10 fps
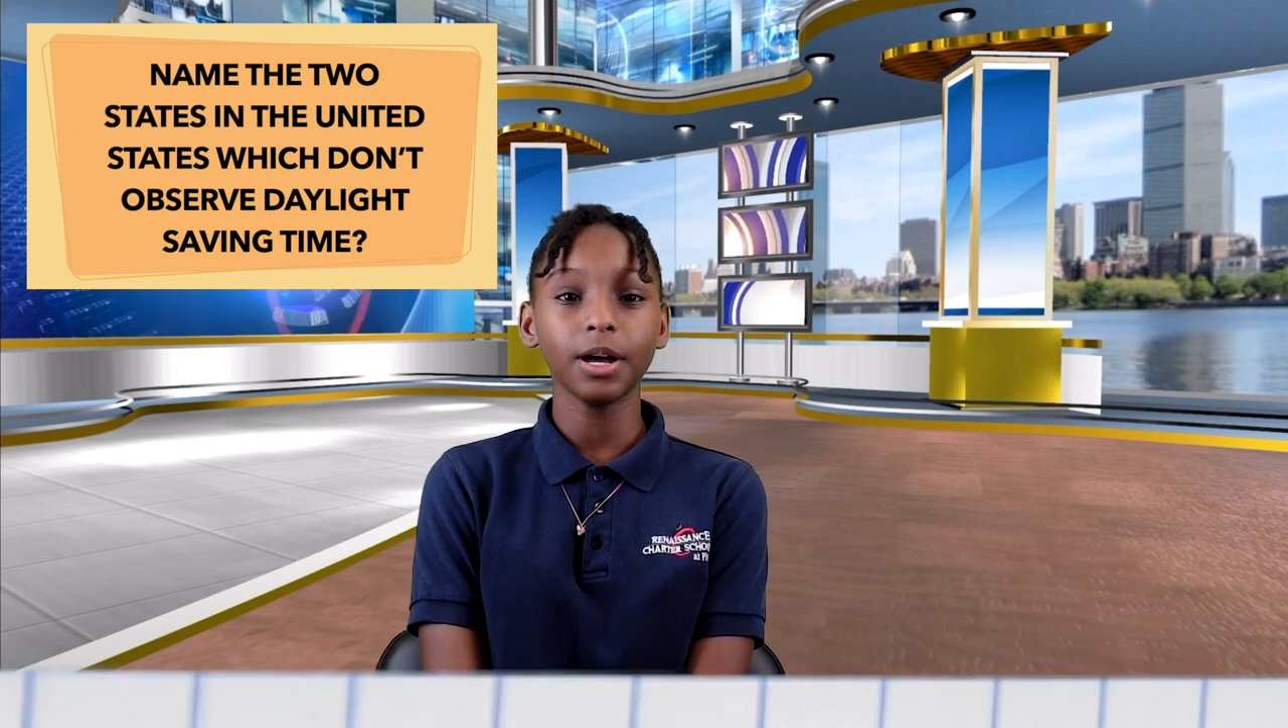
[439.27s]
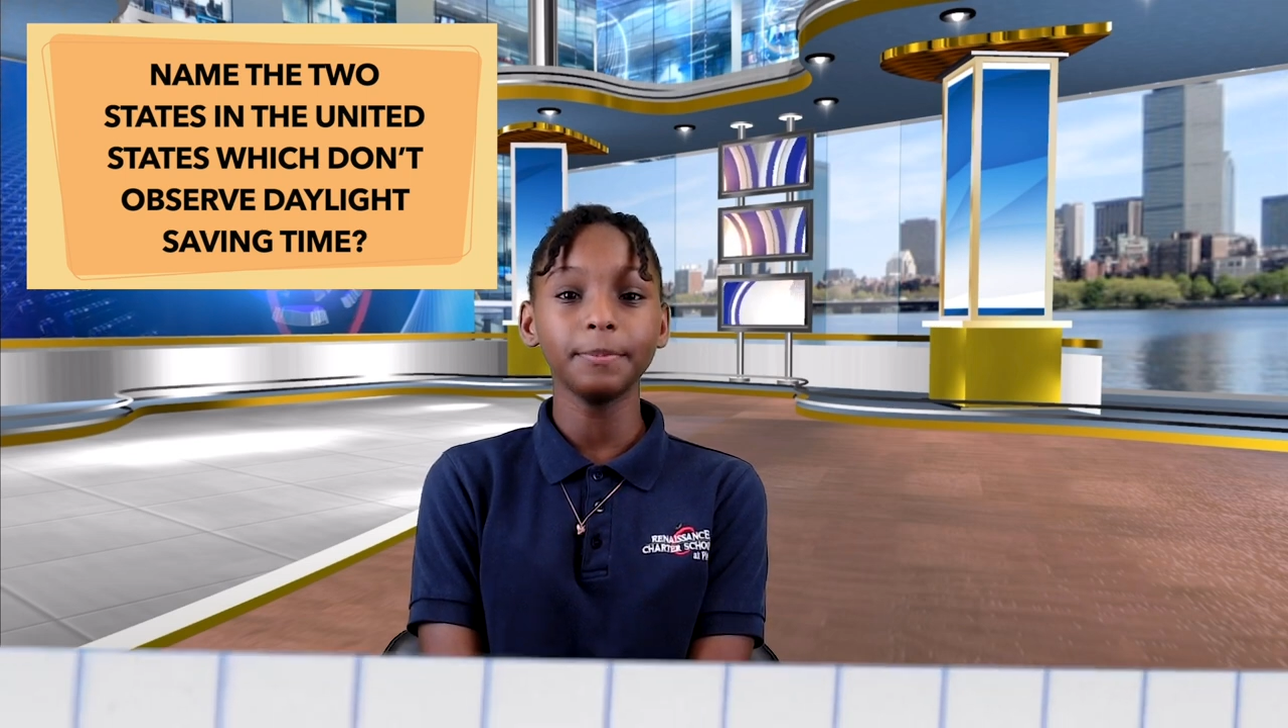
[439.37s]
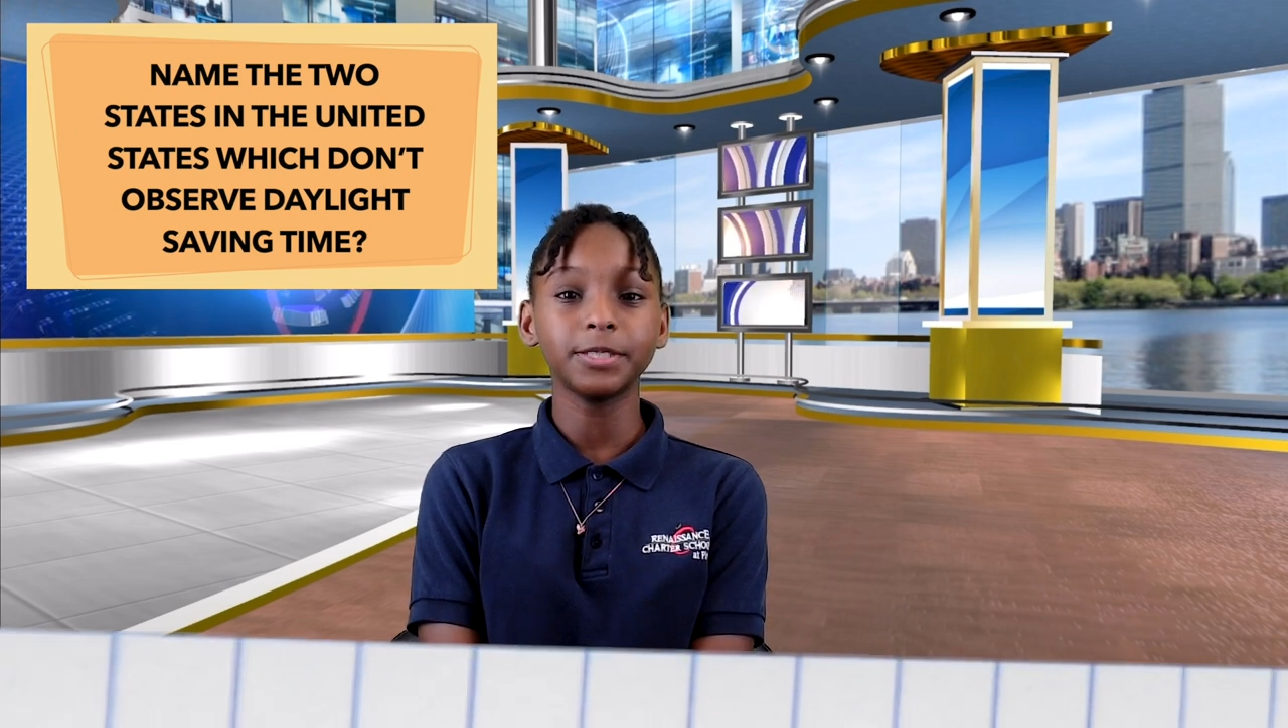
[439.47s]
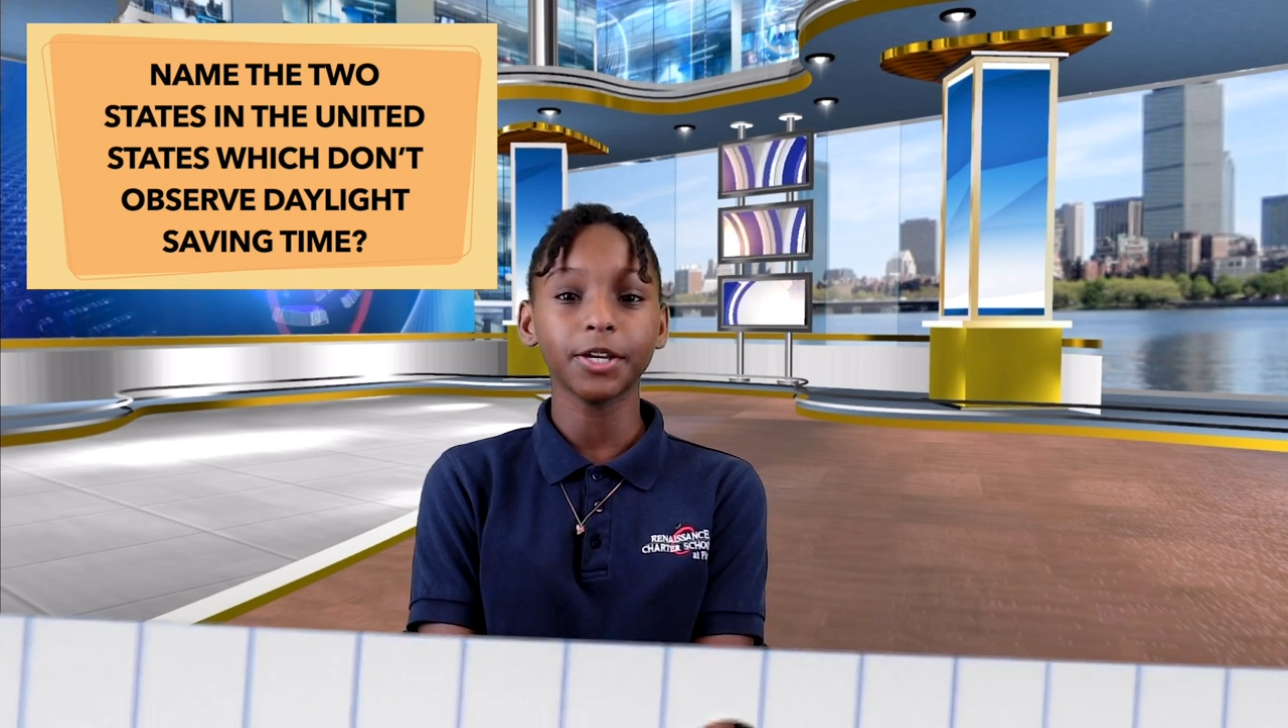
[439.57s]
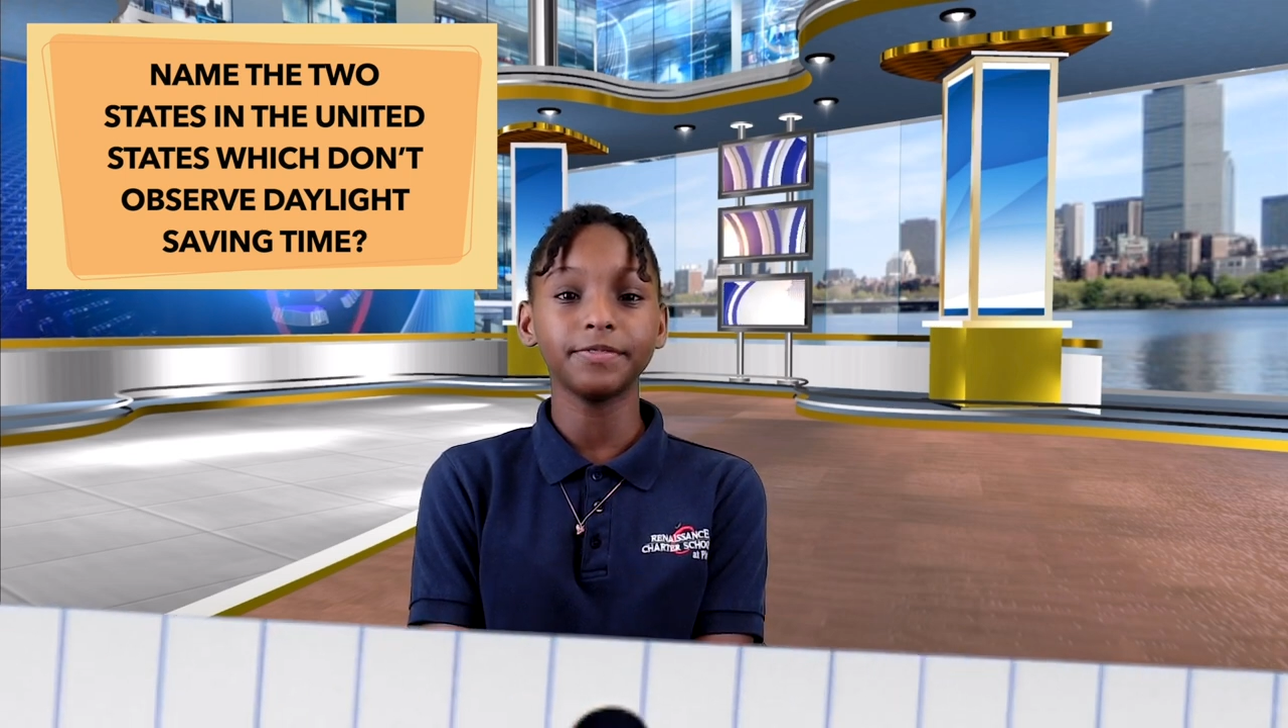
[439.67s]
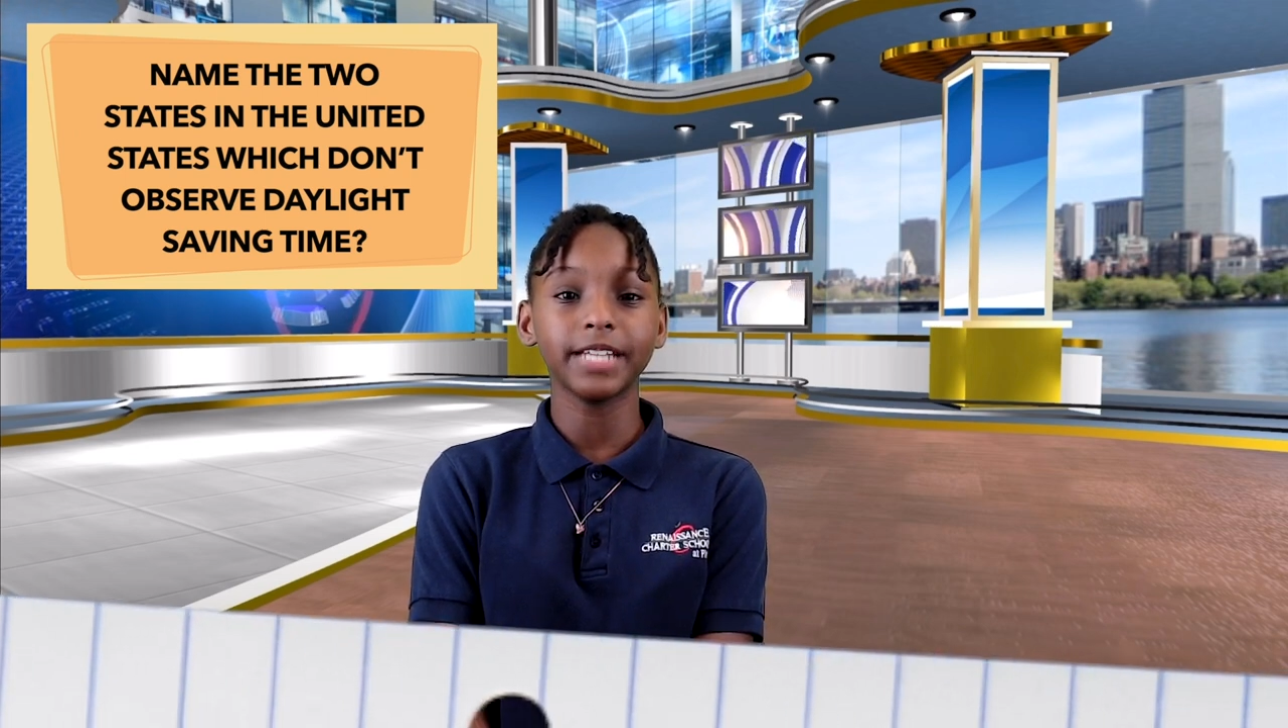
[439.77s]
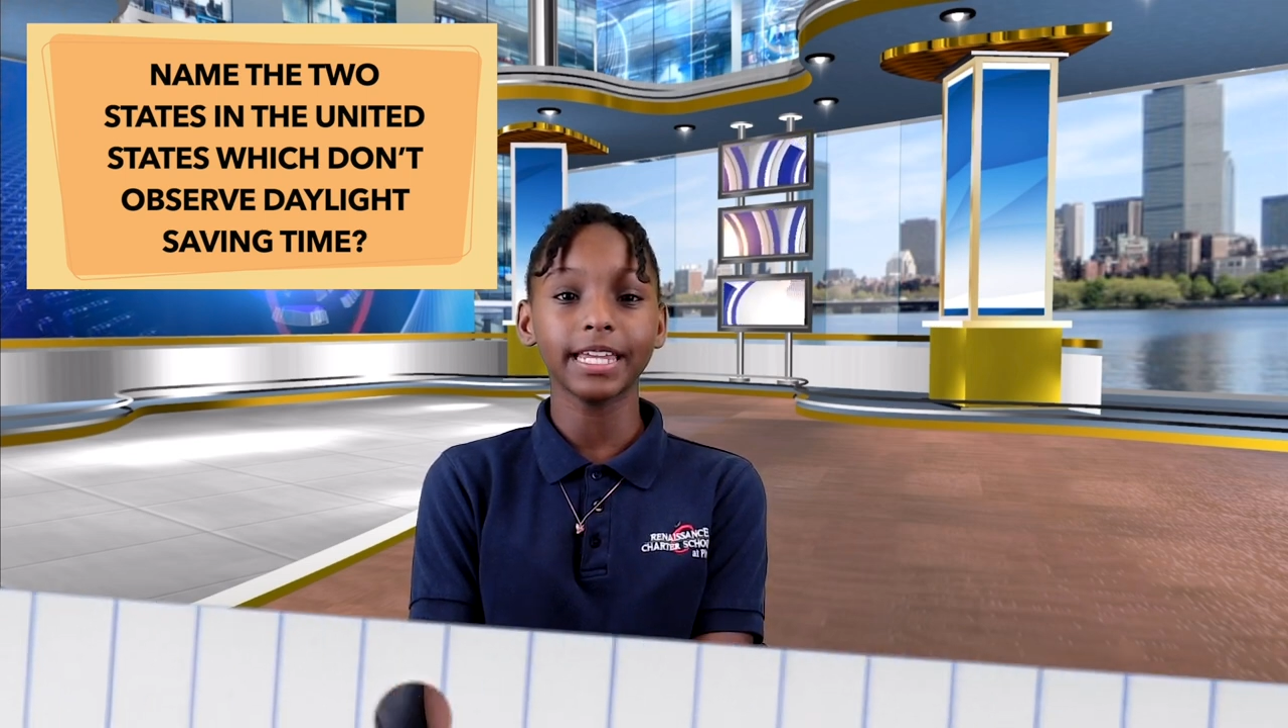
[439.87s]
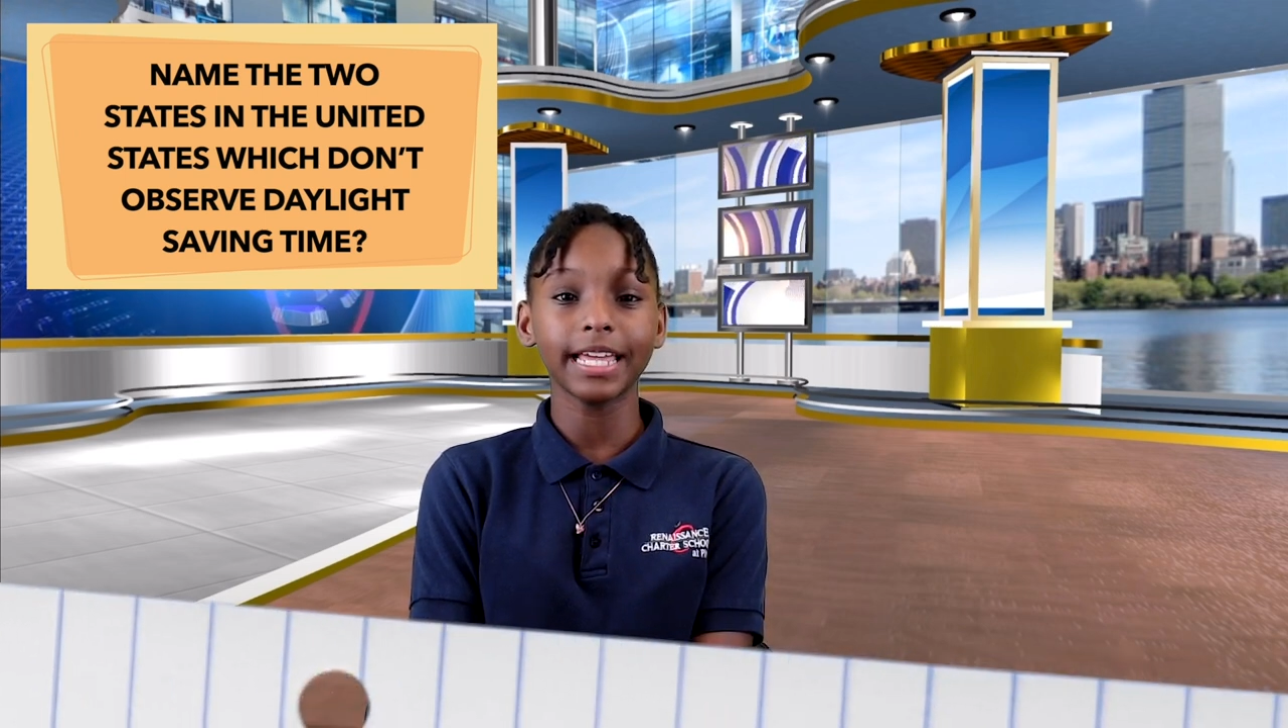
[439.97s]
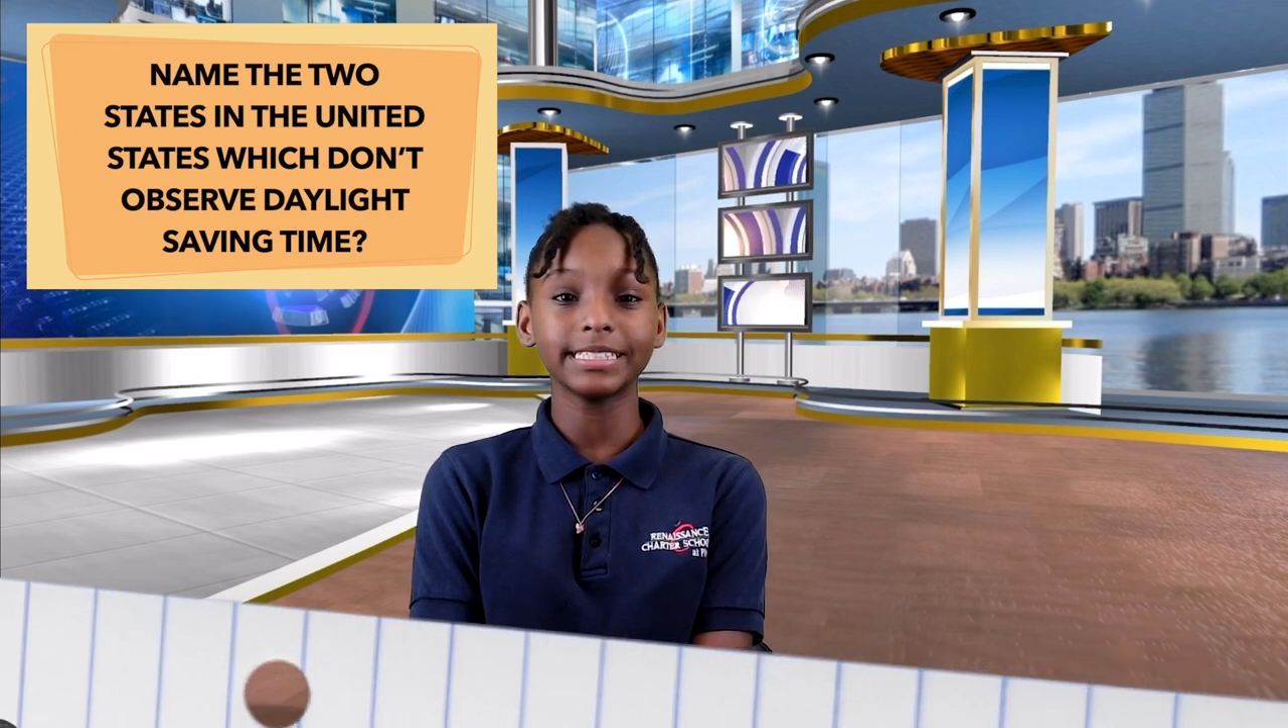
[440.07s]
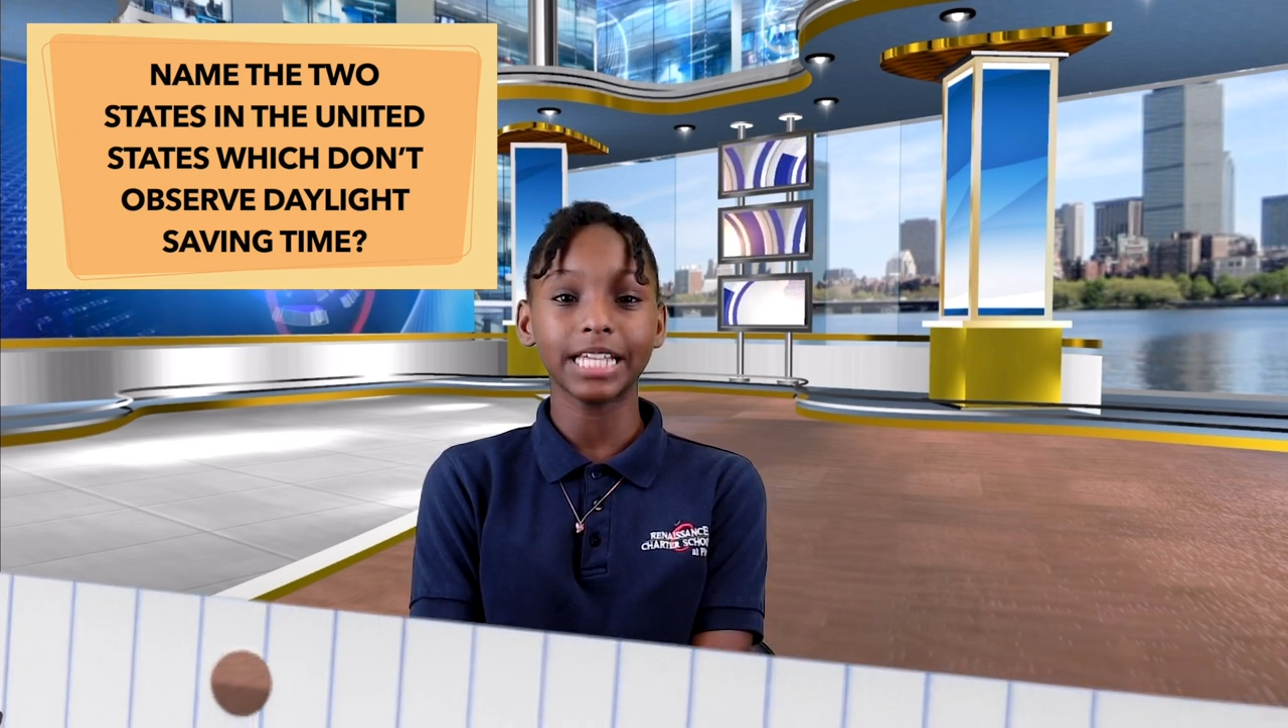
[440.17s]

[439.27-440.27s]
observe daylight